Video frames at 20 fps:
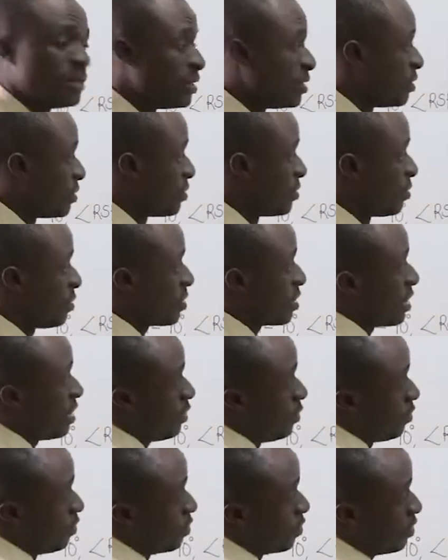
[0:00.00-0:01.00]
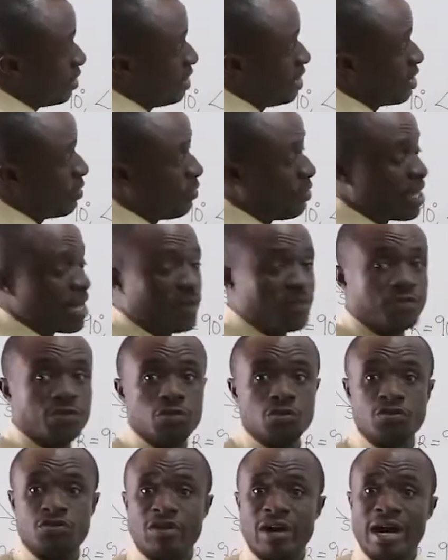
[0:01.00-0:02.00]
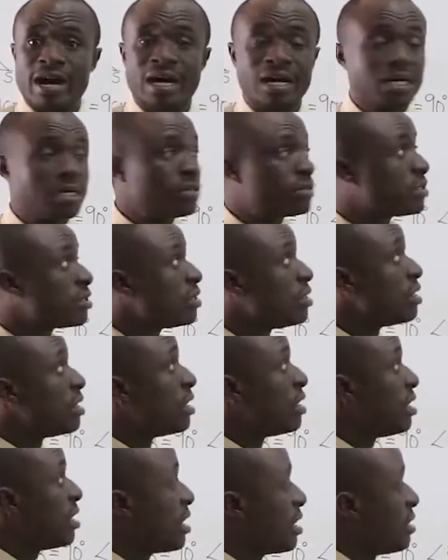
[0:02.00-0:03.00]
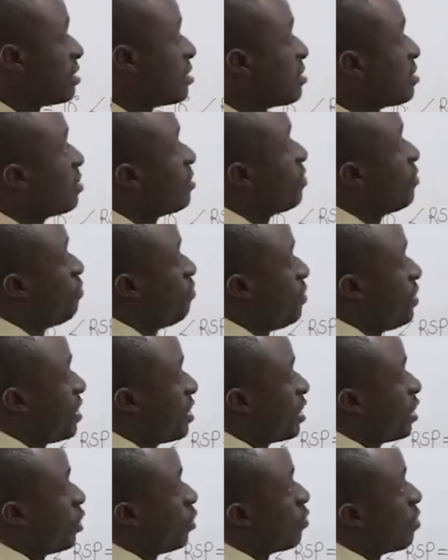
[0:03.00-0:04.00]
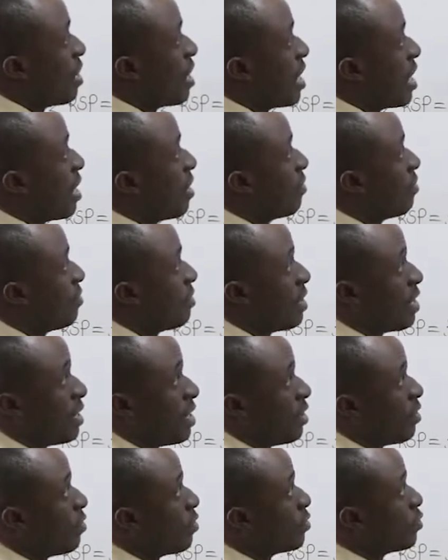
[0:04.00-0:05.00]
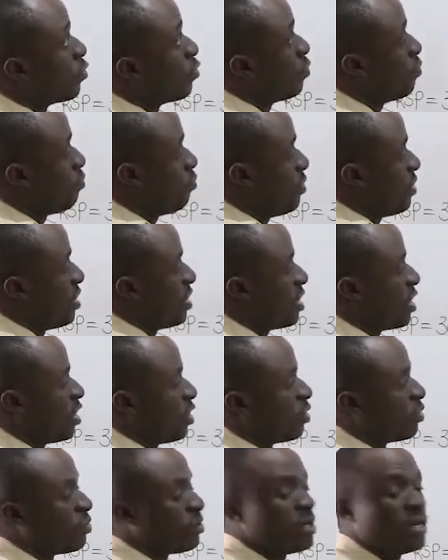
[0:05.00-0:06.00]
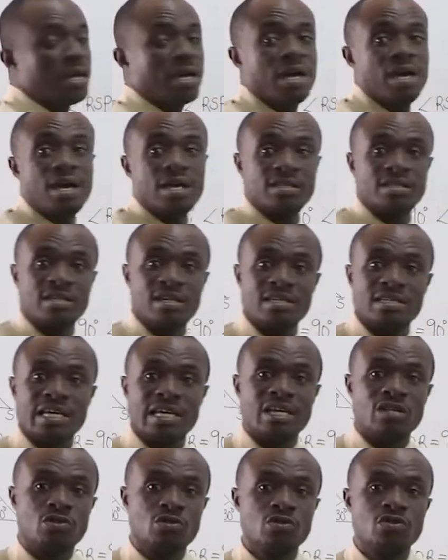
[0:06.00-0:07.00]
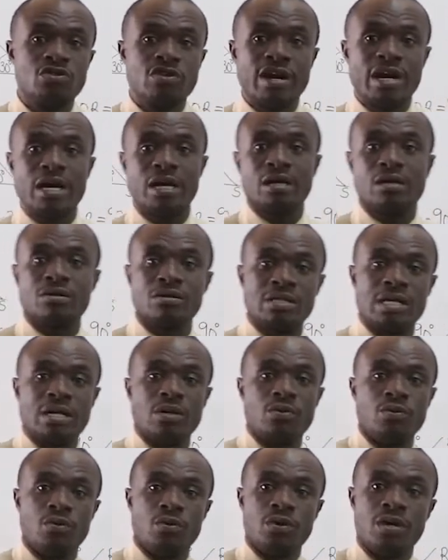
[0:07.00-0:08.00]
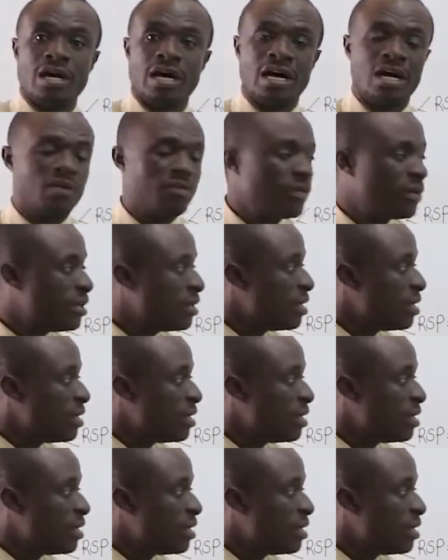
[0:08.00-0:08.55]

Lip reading: So, you know, here we have two triangles. That is PQR and then also PQS. These are the two triangles that we have.